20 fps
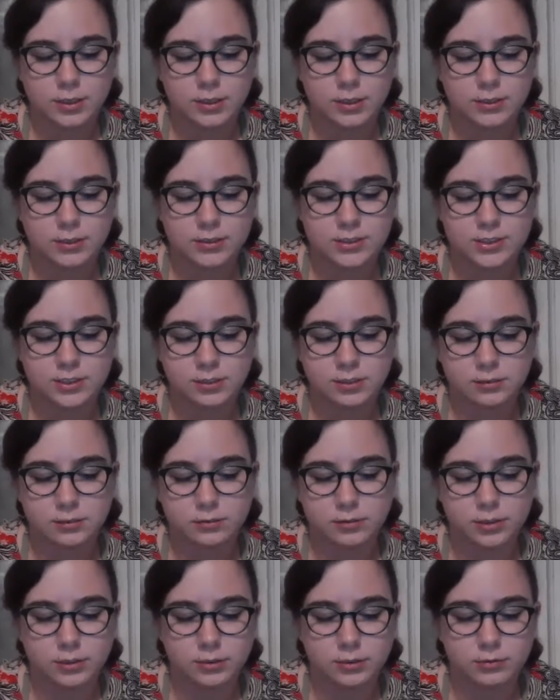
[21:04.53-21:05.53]
a single
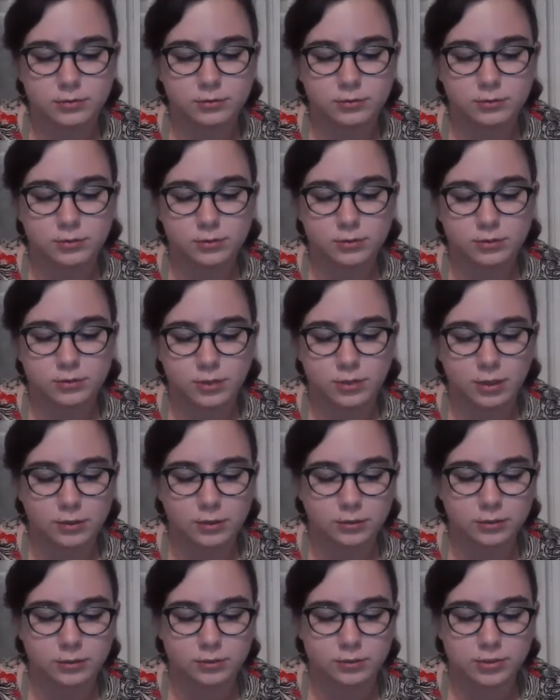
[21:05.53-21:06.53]

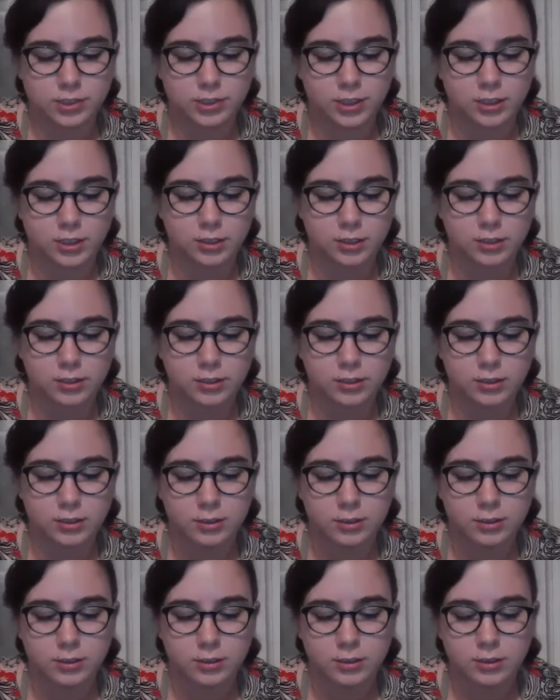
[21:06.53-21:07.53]
crochet,
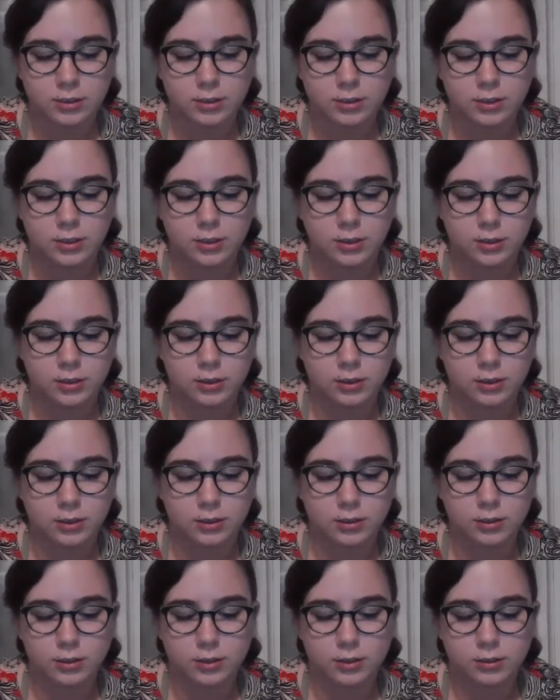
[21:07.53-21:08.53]
and
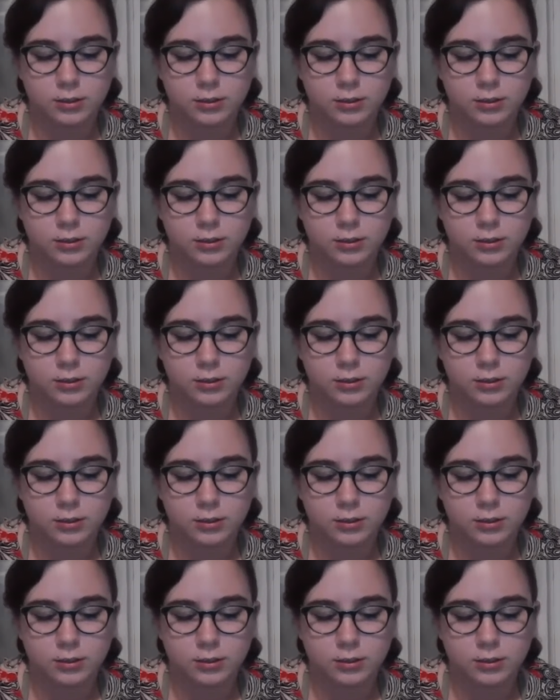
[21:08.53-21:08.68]
then a